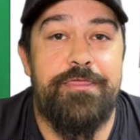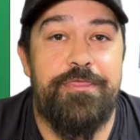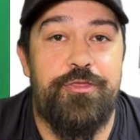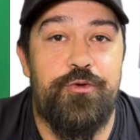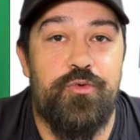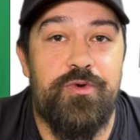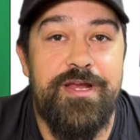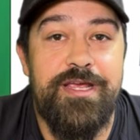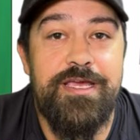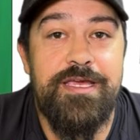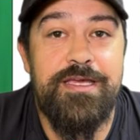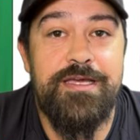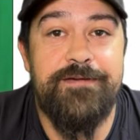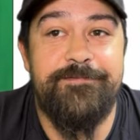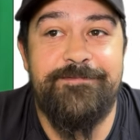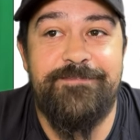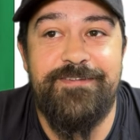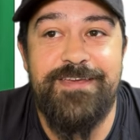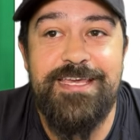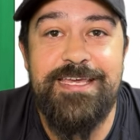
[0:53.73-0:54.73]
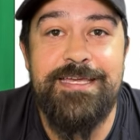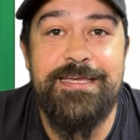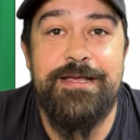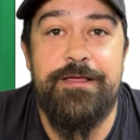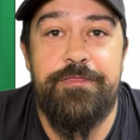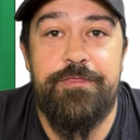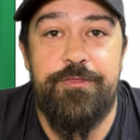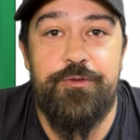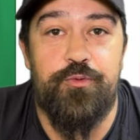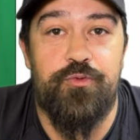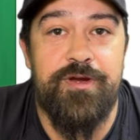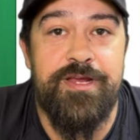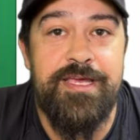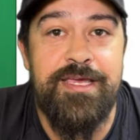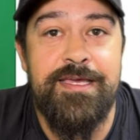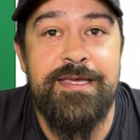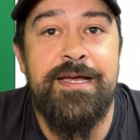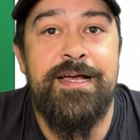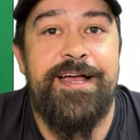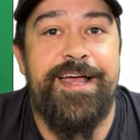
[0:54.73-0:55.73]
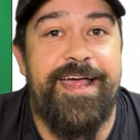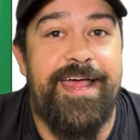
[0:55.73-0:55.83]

three V three